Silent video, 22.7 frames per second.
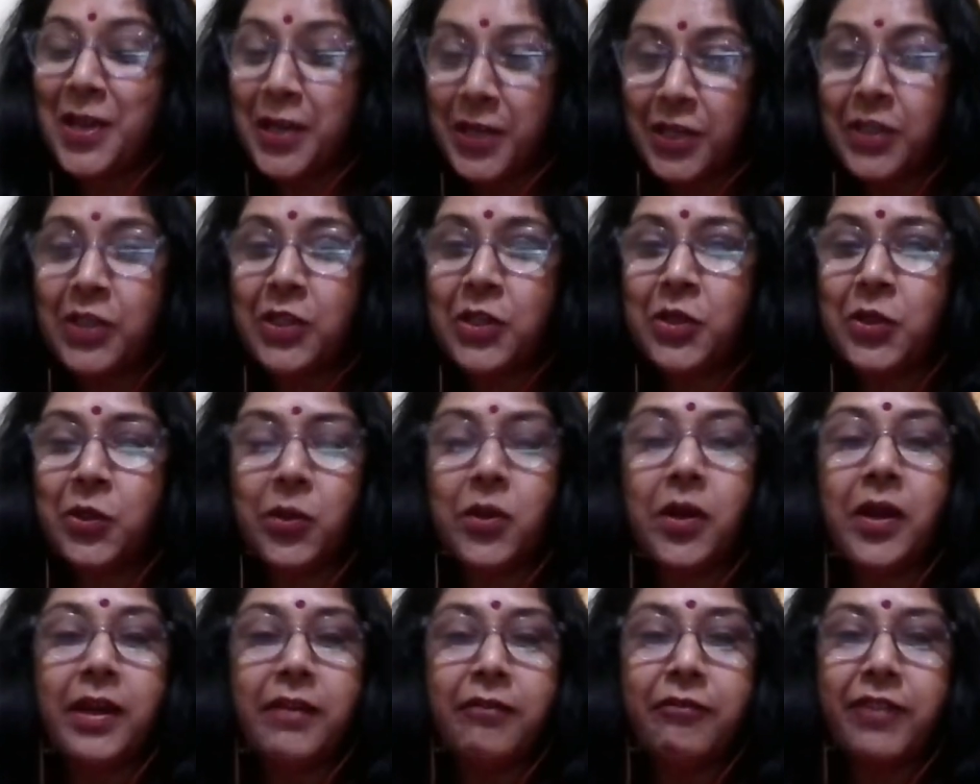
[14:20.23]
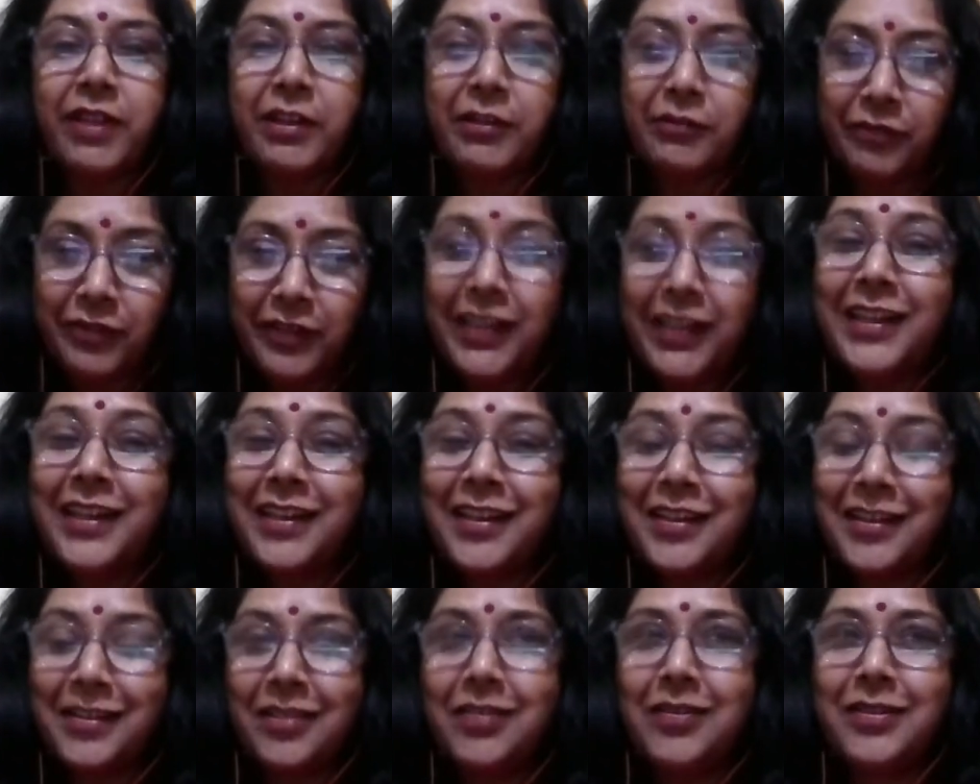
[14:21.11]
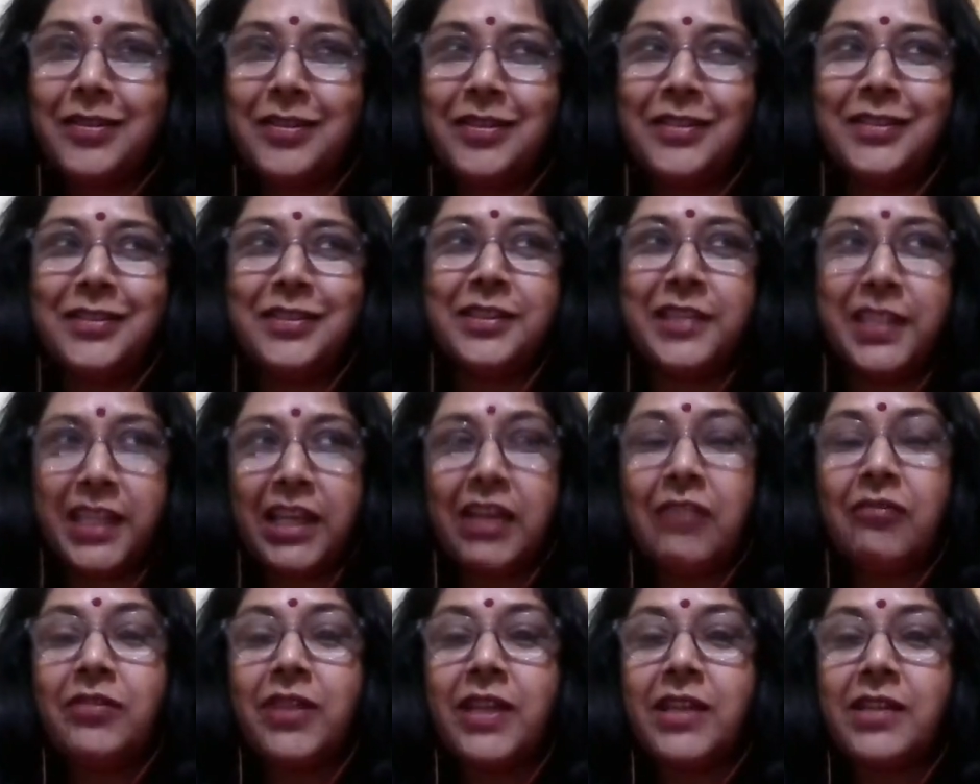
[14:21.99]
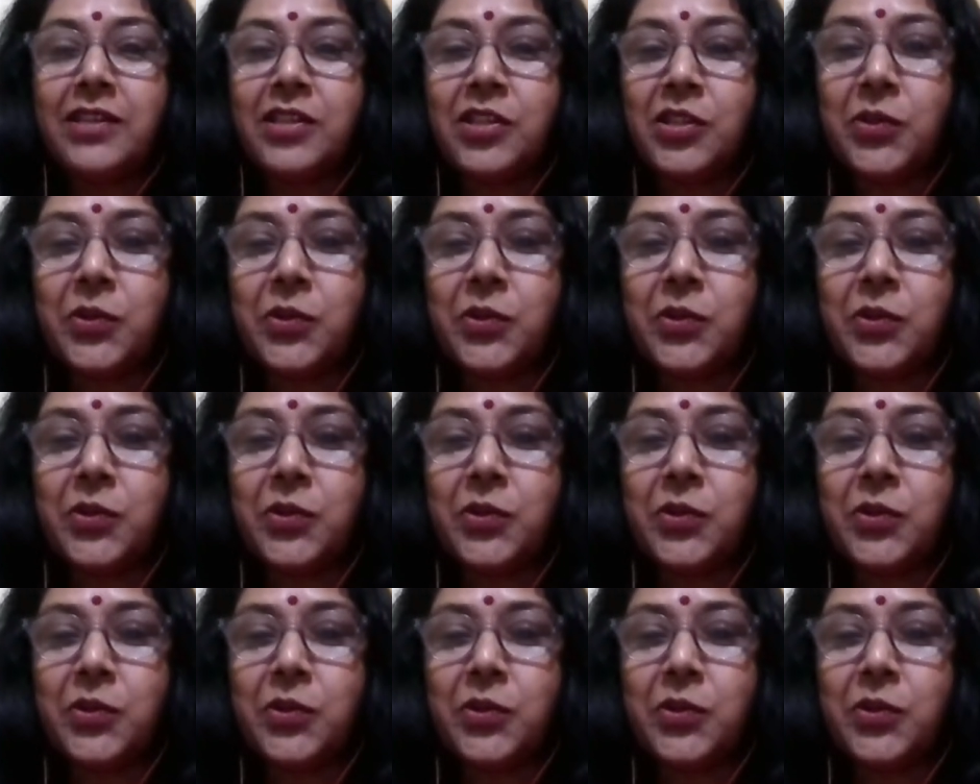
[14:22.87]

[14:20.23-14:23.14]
When we gave that,